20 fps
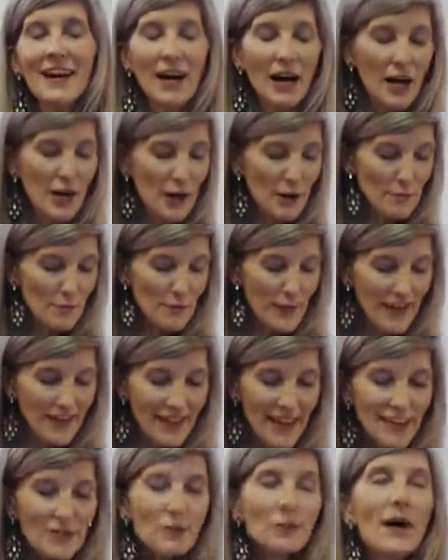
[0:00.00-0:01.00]

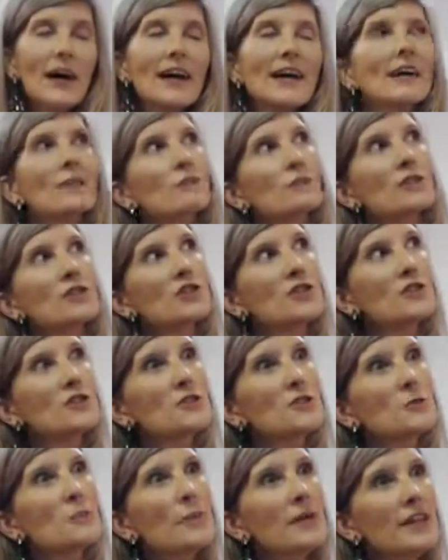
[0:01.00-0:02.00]
And that's why when she
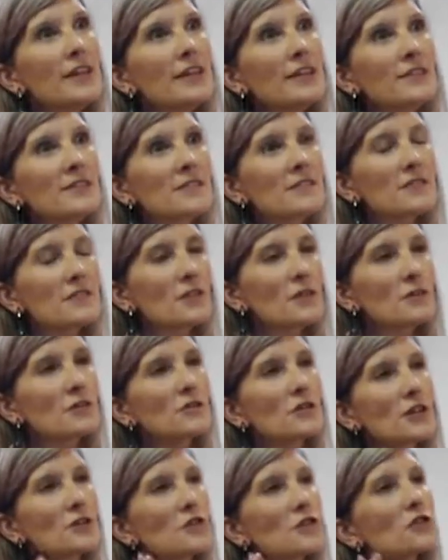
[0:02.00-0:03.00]
speaks, there's
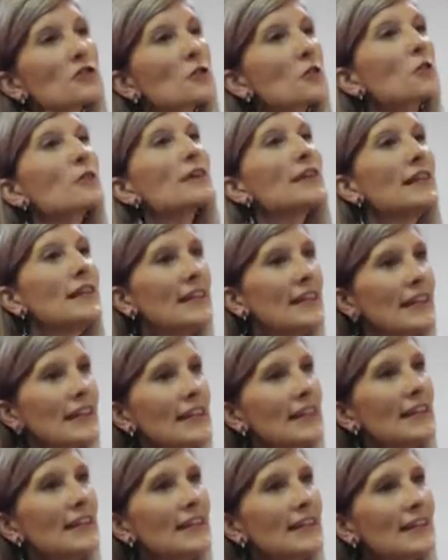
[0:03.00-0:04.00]
such authority in
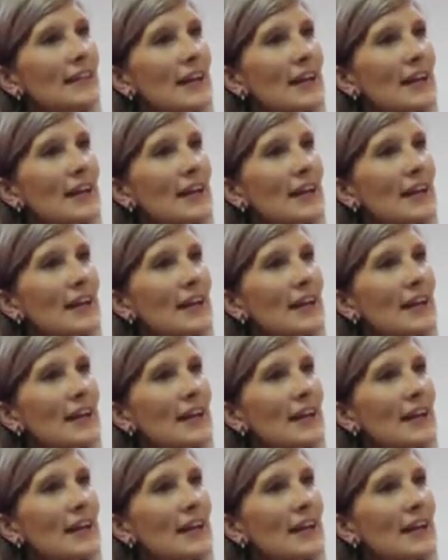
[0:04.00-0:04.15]
it.